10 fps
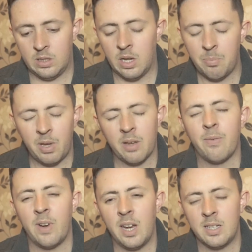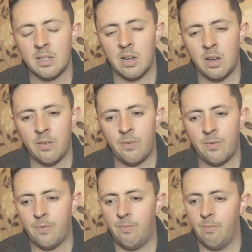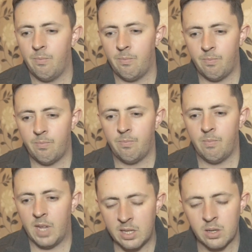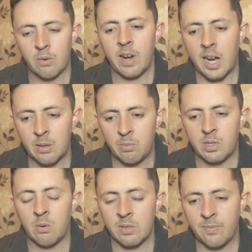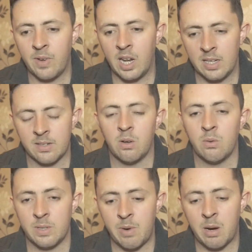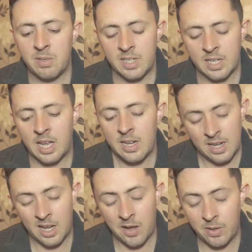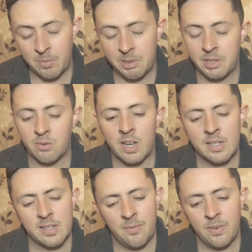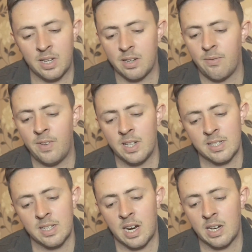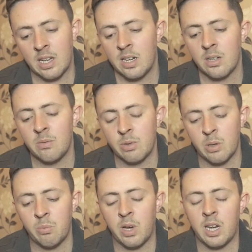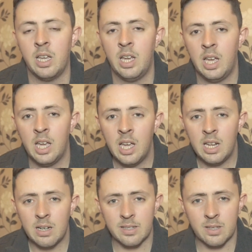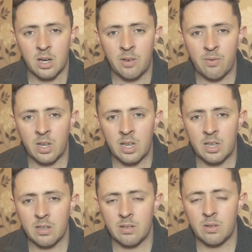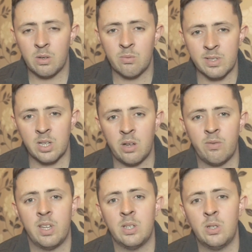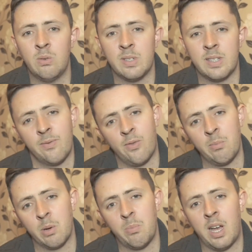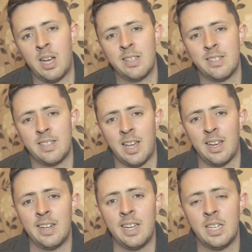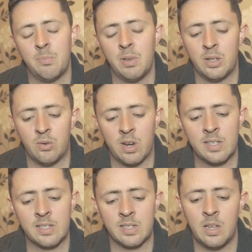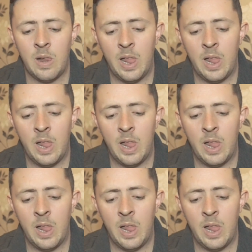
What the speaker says: not being afraid to kind of interact with those feelings or those memories again. They have to be addressed. I feel this card kind of comes up when there's kind of like unresolved issues from your past that need to be addressed.